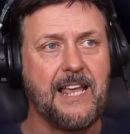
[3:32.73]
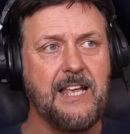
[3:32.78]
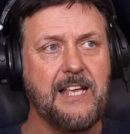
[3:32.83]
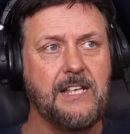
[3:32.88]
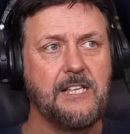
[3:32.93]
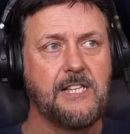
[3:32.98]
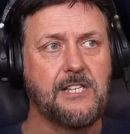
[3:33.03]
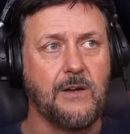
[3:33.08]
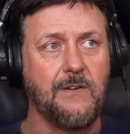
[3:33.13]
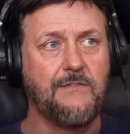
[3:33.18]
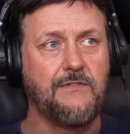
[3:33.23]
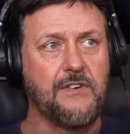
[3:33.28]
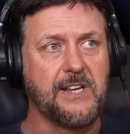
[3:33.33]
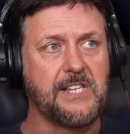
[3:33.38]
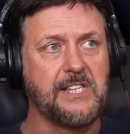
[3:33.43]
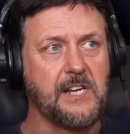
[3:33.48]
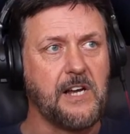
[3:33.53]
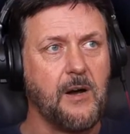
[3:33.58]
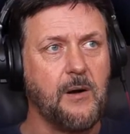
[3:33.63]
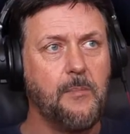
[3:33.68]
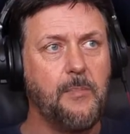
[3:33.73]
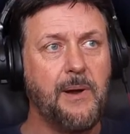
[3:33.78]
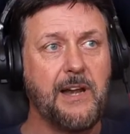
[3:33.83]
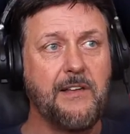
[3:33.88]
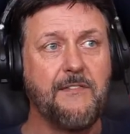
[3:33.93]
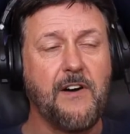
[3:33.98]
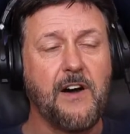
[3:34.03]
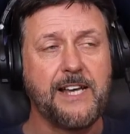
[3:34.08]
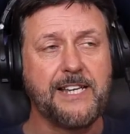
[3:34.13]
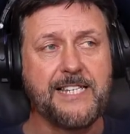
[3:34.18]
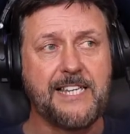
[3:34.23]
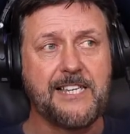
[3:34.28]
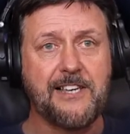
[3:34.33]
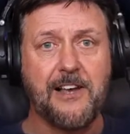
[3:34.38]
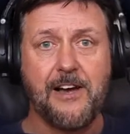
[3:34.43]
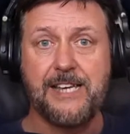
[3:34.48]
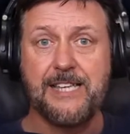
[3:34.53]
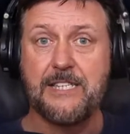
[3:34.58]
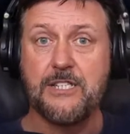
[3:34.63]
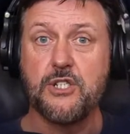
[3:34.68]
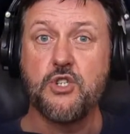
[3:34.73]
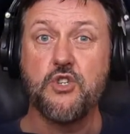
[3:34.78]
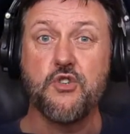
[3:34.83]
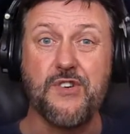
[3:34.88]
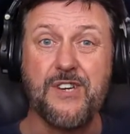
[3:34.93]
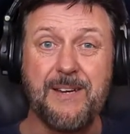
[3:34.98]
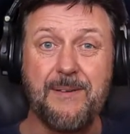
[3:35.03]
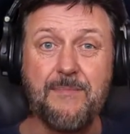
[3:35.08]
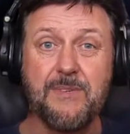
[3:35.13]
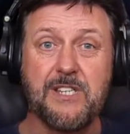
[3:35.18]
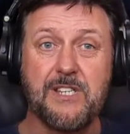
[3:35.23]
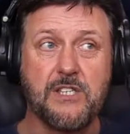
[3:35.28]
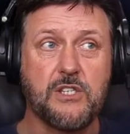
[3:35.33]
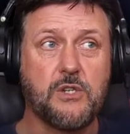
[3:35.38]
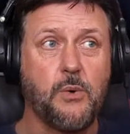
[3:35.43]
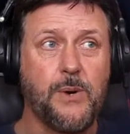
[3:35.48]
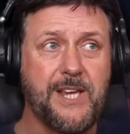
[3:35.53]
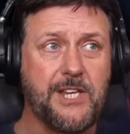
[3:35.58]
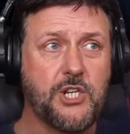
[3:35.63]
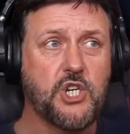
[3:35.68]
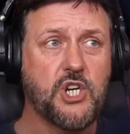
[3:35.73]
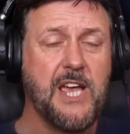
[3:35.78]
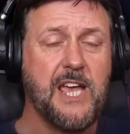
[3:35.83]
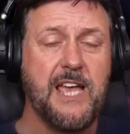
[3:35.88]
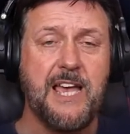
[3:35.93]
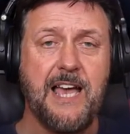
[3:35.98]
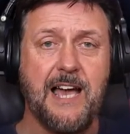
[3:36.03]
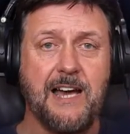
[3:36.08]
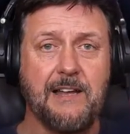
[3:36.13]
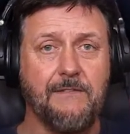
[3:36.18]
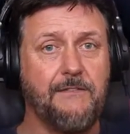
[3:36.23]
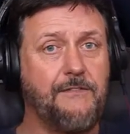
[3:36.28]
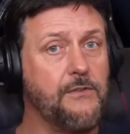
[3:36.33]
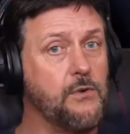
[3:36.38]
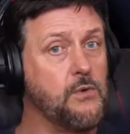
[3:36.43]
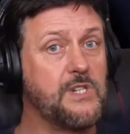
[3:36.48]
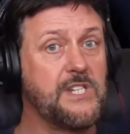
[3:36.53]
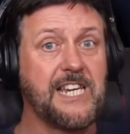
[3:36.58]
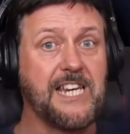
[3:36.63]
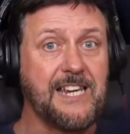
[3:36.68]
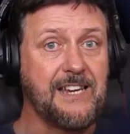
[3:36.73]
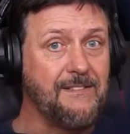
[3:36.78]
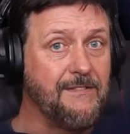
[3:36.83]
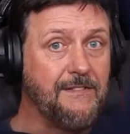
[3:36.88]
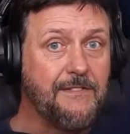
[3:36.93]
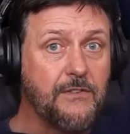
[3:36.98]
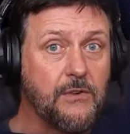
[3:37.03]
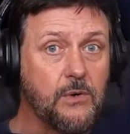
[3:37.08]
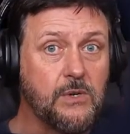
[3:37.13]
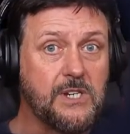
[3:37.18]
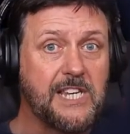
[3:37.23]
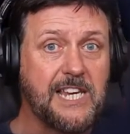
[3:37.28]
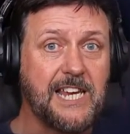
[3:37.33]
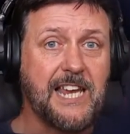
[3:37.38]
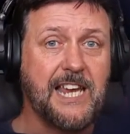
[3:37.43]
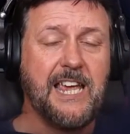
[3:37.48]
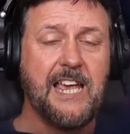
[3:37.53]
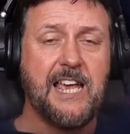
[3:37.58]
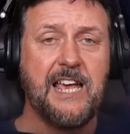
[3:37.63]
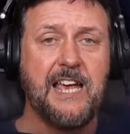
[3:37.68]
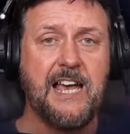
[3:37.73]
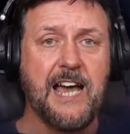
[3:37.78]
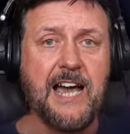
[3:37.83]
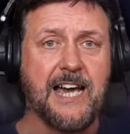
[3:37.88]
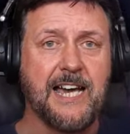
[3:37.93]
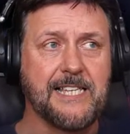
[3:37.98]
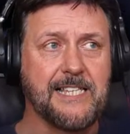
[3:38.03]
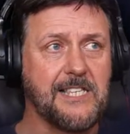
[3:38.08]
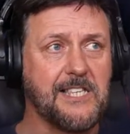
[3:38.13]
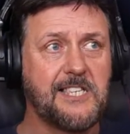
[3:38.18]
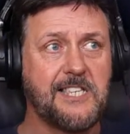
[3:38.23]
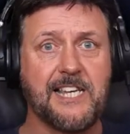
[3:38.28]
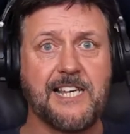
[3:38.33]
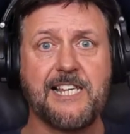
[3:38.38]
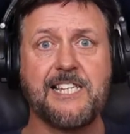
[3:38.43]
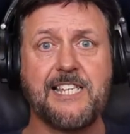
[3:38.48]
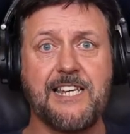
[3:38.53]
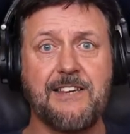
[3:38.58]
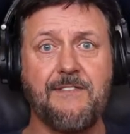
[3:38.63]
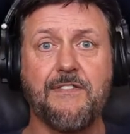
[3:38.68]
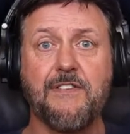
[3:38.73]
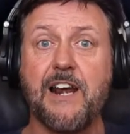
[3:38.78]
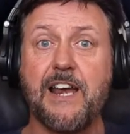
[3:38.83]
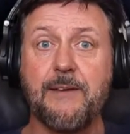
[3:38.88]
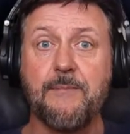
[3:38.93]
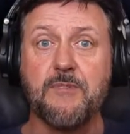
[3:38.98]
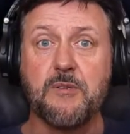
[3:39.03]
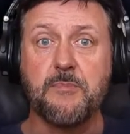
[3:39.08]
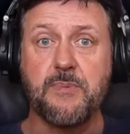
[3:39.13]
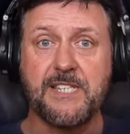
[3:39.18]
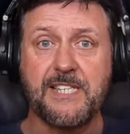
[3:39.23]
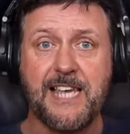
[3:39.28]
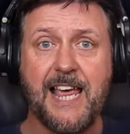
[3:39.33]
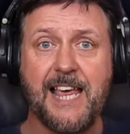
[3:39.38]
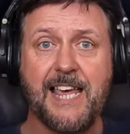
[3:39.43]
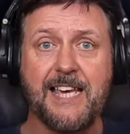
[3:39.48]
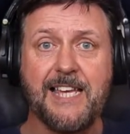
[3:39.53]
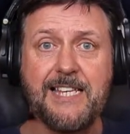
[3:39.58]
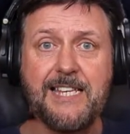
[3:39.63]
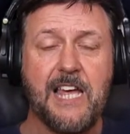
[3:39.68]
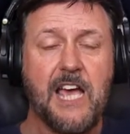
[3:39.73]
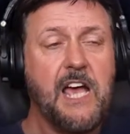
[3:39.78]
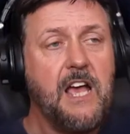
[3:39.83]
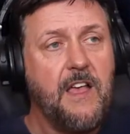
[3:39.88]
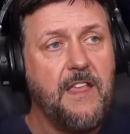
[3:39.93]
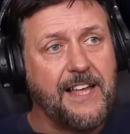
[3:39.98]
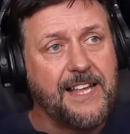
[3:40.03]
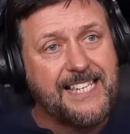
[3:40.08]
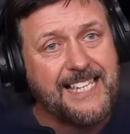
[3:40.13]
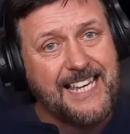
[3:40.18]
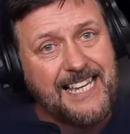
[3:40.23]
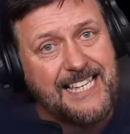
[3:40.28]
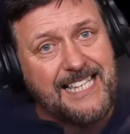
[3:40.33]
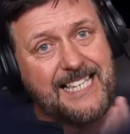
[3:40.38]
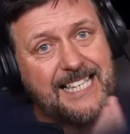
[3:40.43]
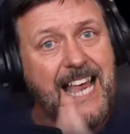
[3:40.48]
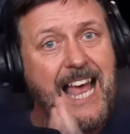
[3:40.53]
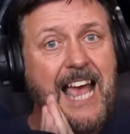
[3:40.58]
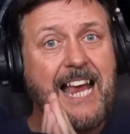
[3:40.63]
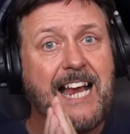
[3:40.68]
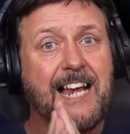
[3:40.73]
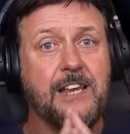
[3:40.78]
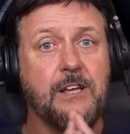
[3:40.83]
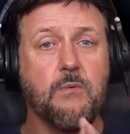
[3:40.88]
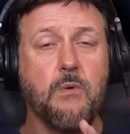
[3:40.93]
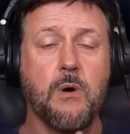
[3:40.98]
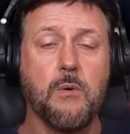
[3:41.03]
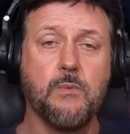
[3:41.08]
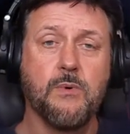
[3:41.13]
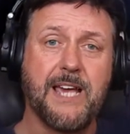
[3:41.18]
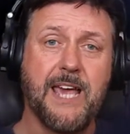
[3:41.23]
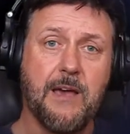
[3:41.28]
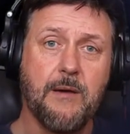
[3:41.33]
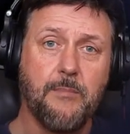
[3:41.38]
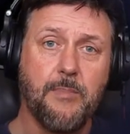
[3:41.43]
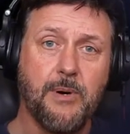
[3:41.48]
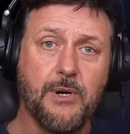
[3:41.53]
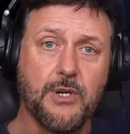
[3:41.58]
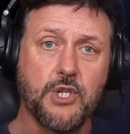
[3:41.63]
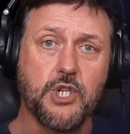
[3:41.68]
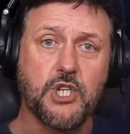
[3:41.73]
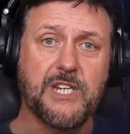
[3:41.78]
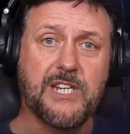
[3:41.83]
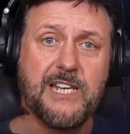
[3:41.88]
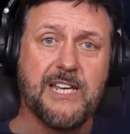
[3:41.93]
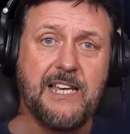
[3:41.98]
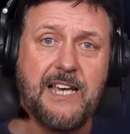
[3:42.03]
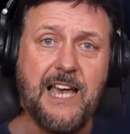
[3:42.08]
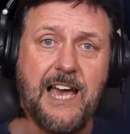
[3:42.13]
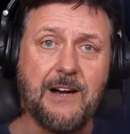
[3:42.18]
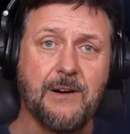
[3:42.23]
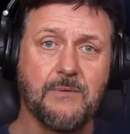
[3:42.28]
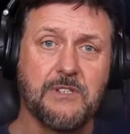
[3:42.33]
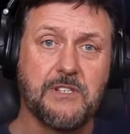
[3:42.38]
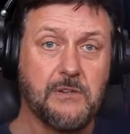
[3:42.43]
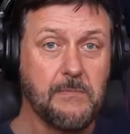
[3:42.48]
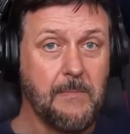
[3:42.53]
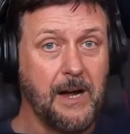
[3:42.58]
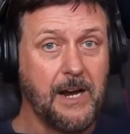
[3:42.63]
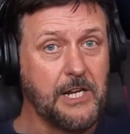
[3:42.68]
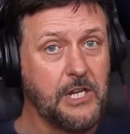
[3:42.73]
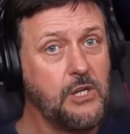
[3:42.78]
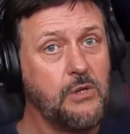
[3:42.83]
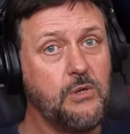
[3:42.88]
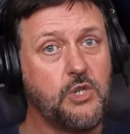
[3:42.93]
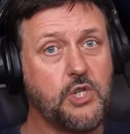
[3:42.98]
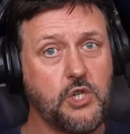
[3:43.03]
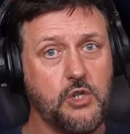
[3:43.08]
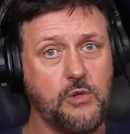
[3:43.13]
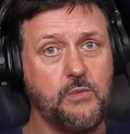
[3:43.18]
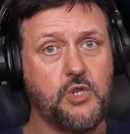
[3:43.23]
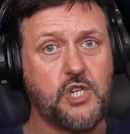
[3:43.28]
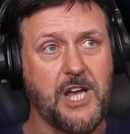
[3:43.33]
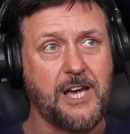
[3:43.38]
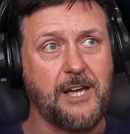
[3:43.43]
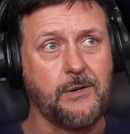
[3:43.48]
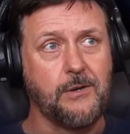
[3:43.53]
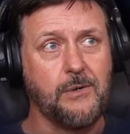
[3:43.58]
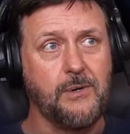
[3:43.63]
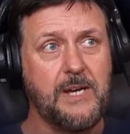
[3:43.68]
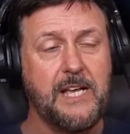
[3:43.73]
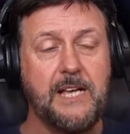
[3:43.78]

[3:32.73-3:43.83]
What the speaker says: So, for example, if I decide to stream to Twitch at 1440 and 60 frames per second, that's exactly what will get pushed out to my YouTube channel.